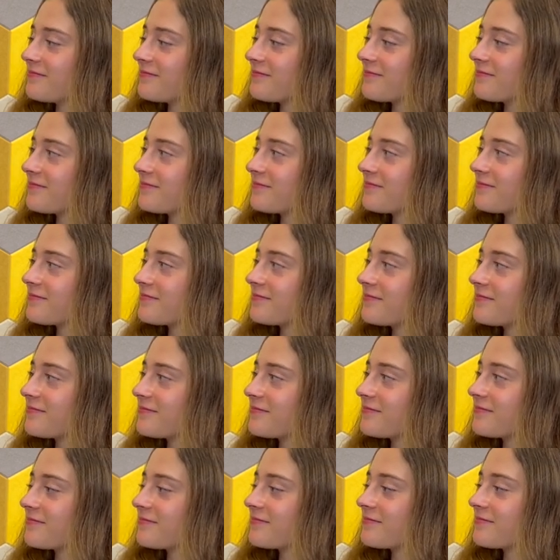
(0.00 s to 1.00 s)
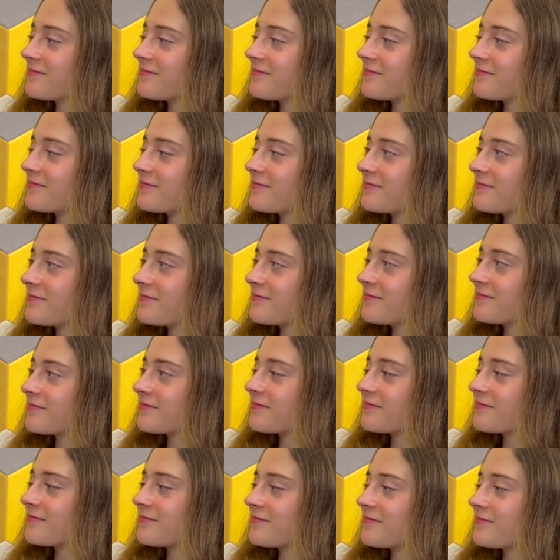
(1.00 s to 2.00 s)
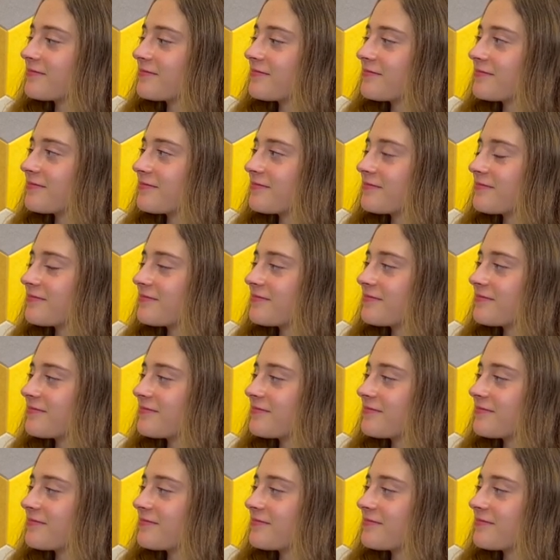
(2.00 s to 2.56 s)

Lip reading: (not speaking)